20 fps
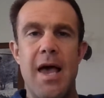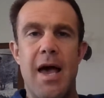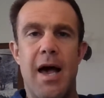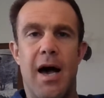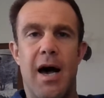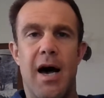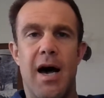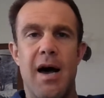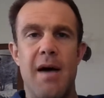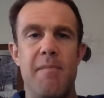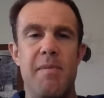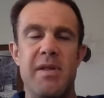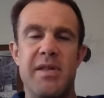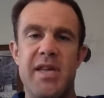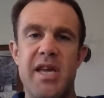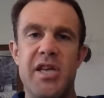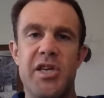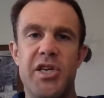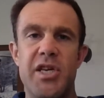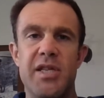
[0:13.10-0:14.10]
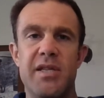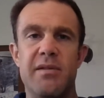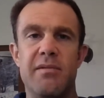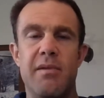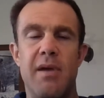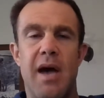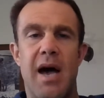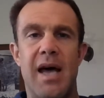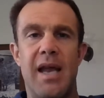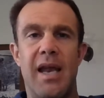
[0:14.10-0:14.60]
I've been teaching
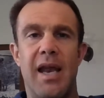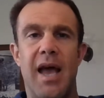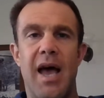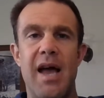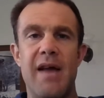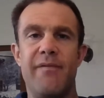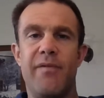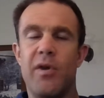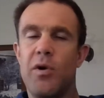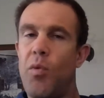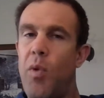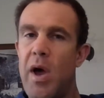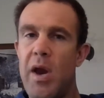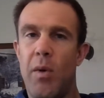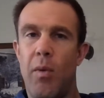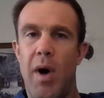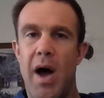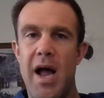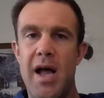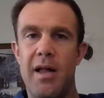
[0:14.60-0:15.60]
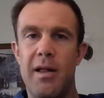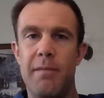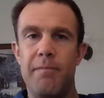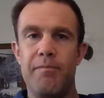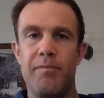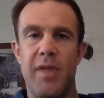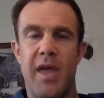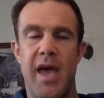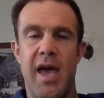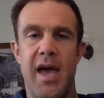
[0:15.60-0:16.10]
online for quite a while,
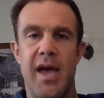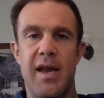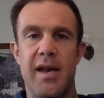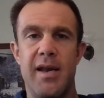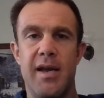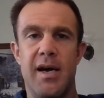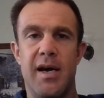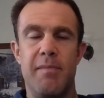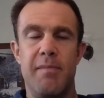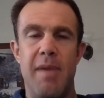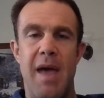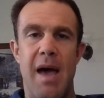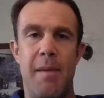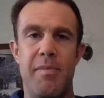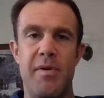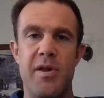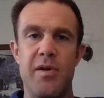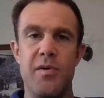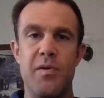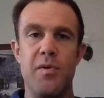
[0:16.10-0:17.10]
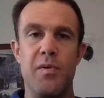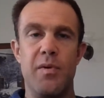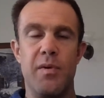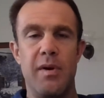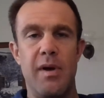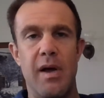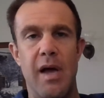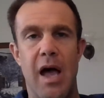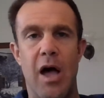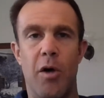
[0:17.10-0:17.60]
and I'm happy to
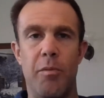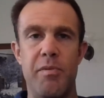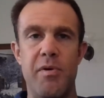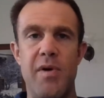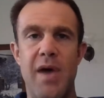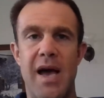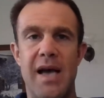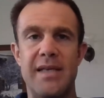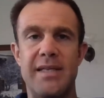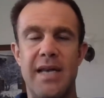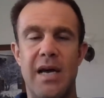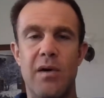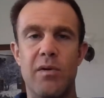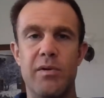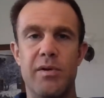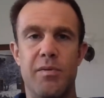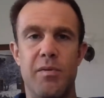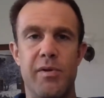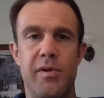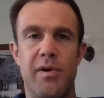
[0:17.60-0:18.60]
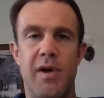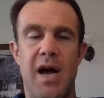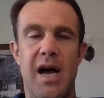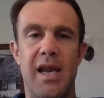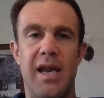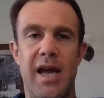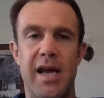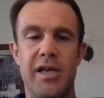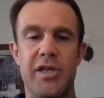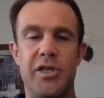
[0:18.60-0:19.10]
help you guys out with your
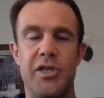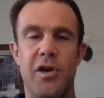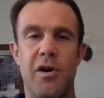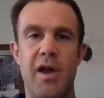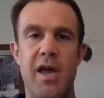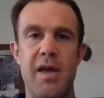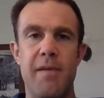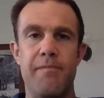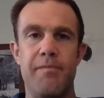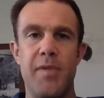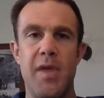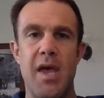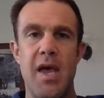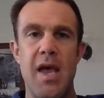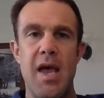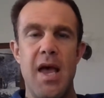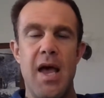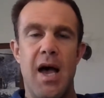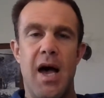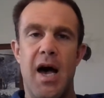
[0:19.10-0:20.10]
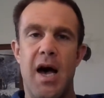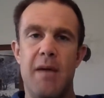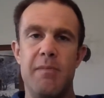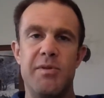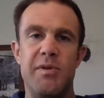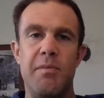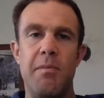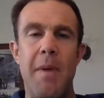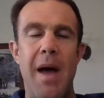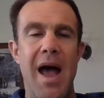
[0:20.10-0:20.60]
online journey.
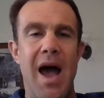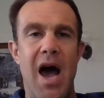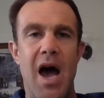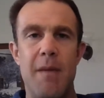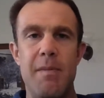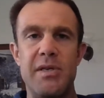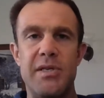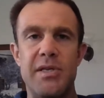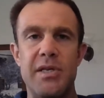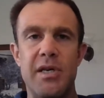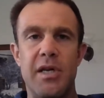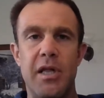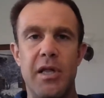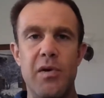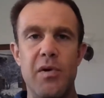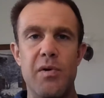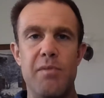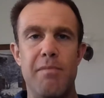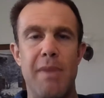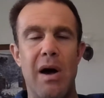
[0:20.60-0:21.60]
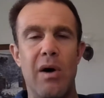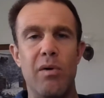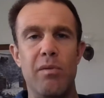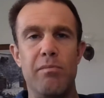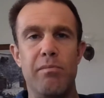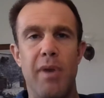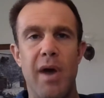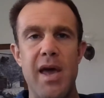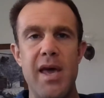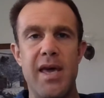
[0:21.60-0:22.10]
Some of my hobbies include mountain
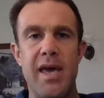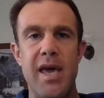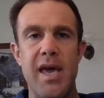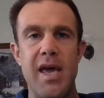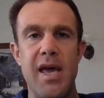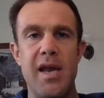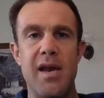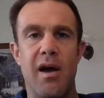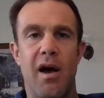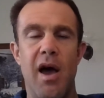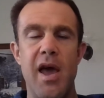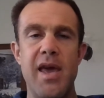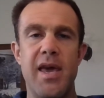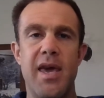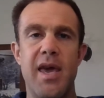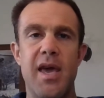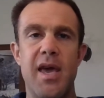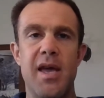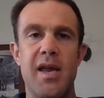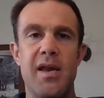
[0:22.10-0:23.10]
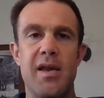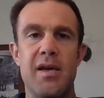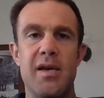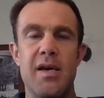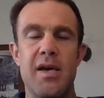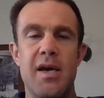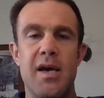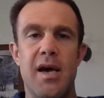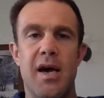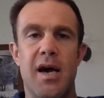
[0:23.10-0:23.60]
biking, hiking.
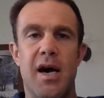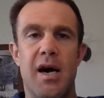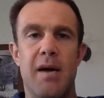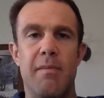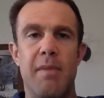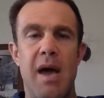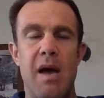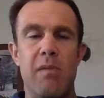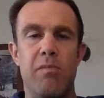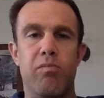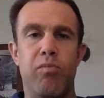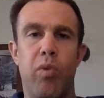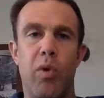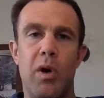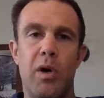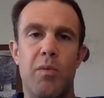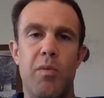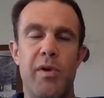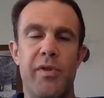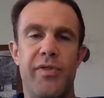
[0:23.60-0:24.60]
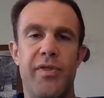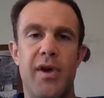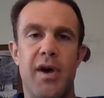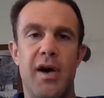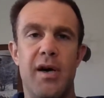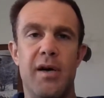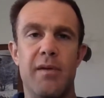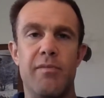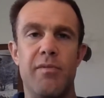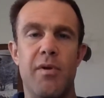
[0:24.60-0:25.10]
I work with
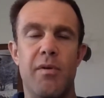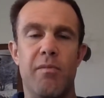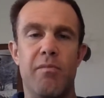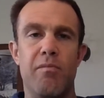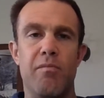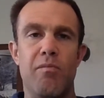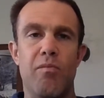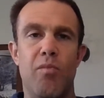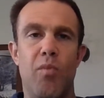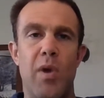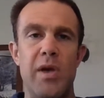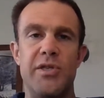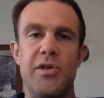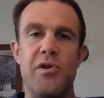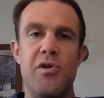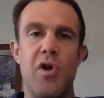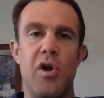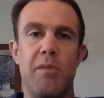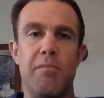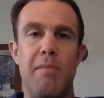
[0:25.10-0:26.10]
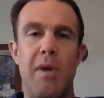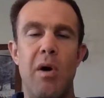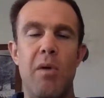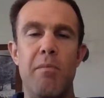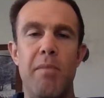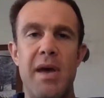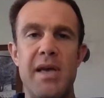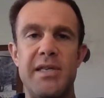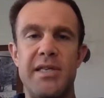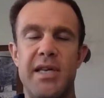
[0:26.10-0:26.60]
the Western New York Mountain
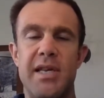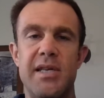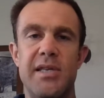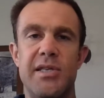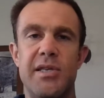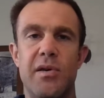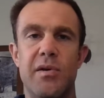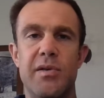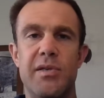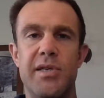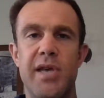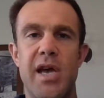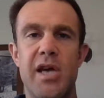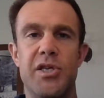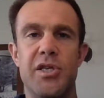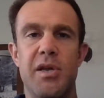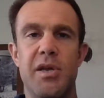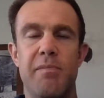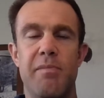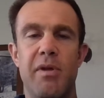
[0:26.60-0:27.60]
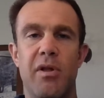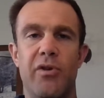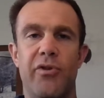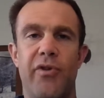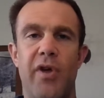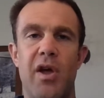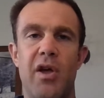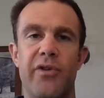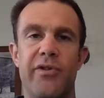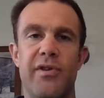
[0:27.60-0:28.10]
Bicycling Association to build
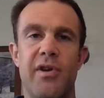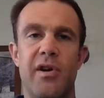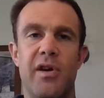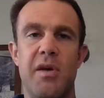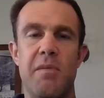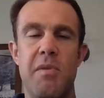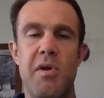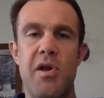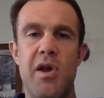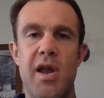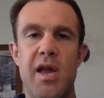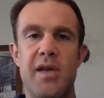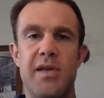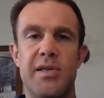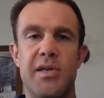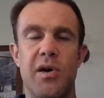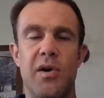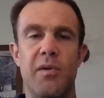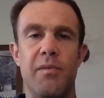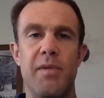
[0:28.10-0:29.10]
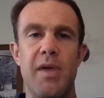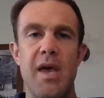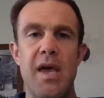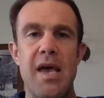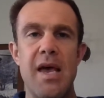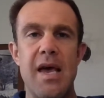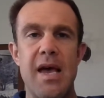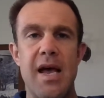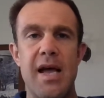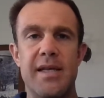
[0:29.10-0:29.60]
trails in our community. So
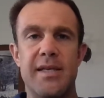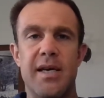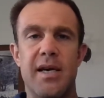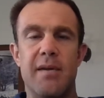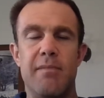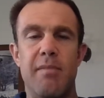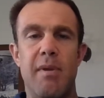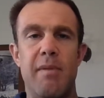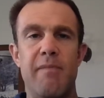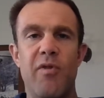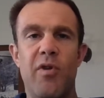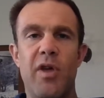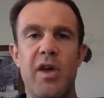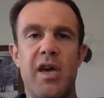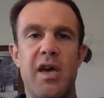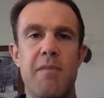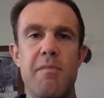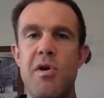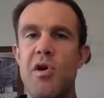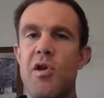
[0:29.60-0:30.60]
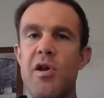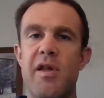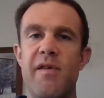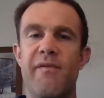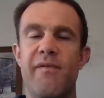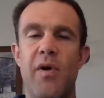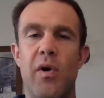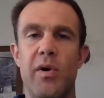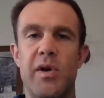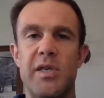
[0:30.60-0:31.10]
I'm a really community
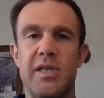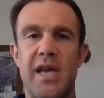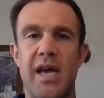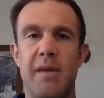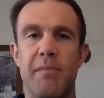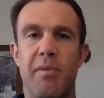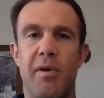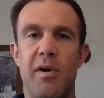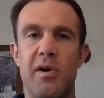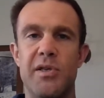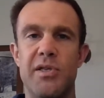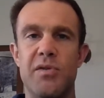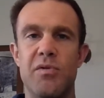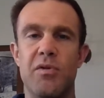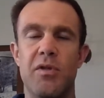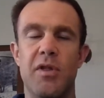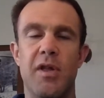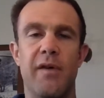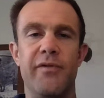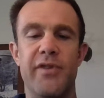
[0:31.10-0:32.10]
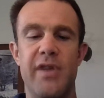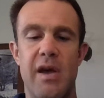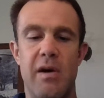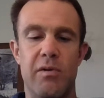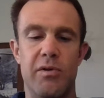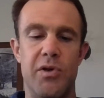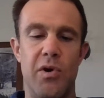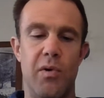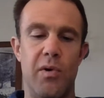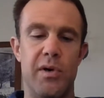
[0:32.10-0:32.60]
focused kind of person who loves the
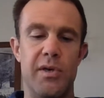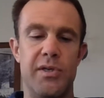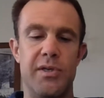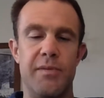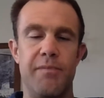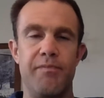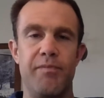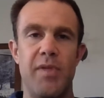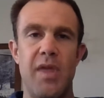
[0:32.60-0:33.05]
outdoors.